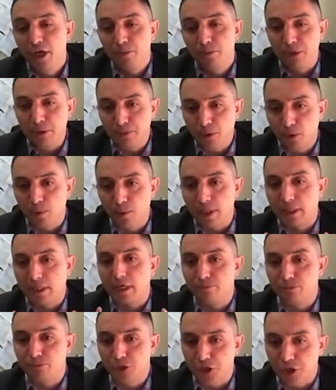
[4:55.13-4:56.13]
People will
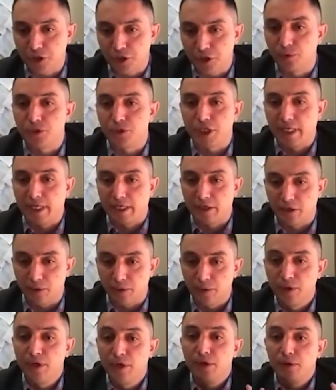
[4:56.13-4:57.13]
come to you telling you,